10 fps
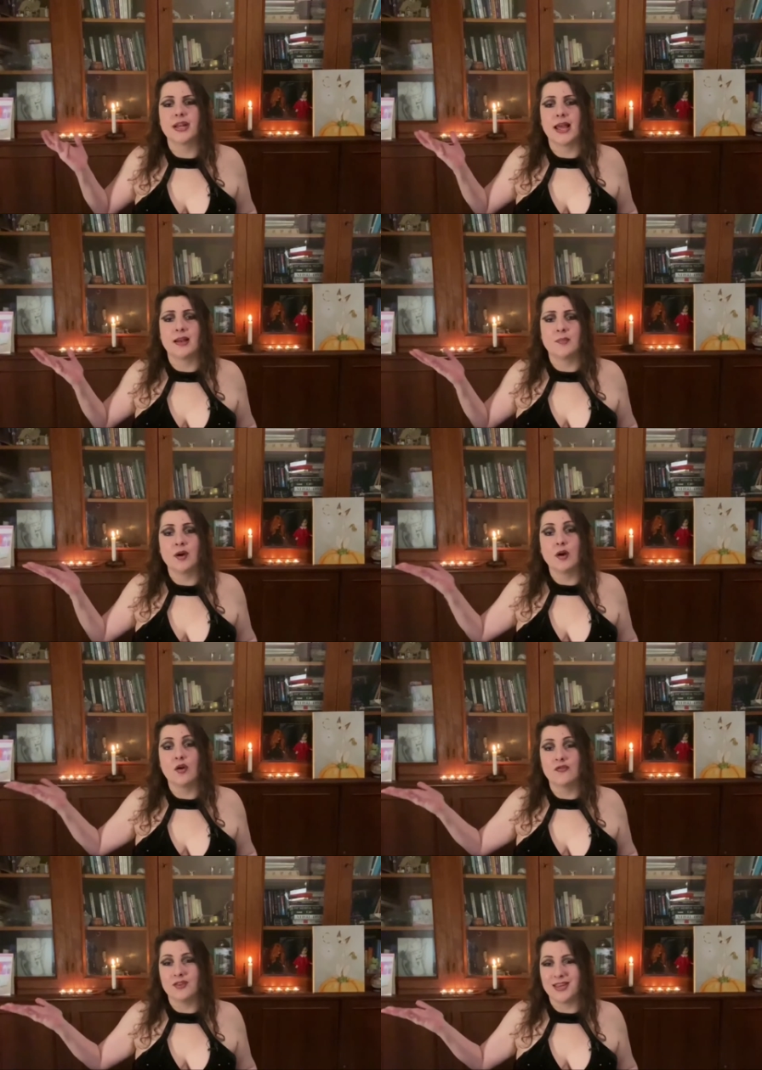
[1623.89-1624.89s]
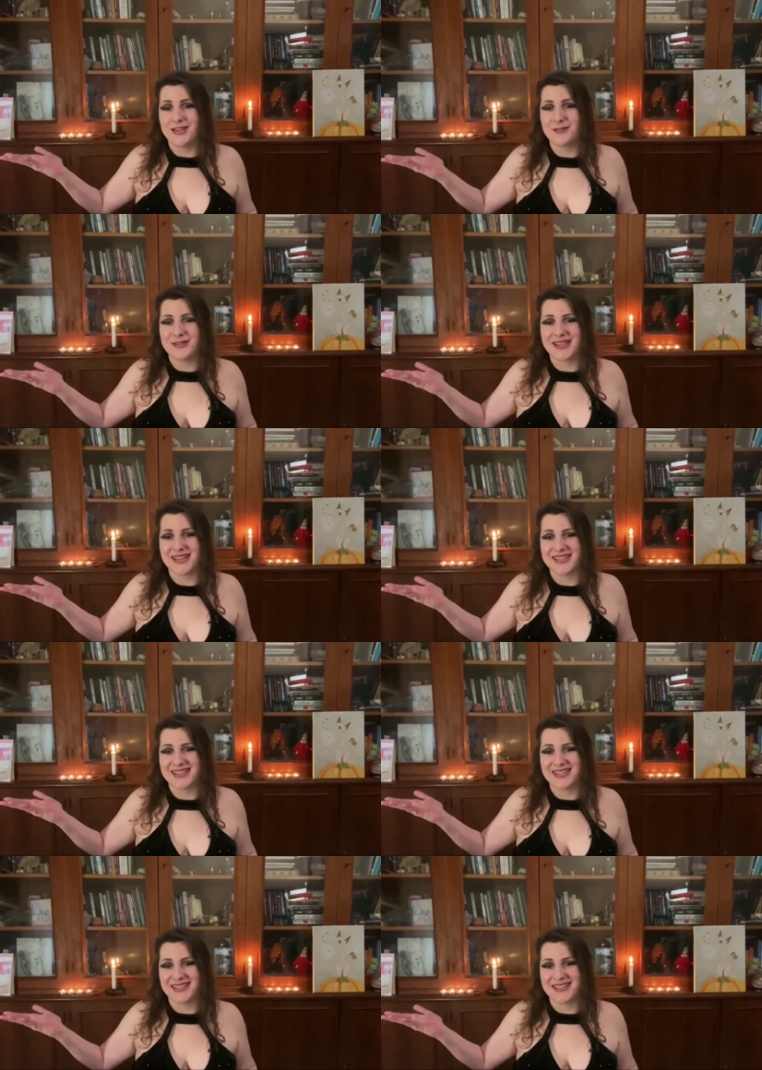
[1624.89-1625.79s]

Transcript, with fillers: realm of innocence.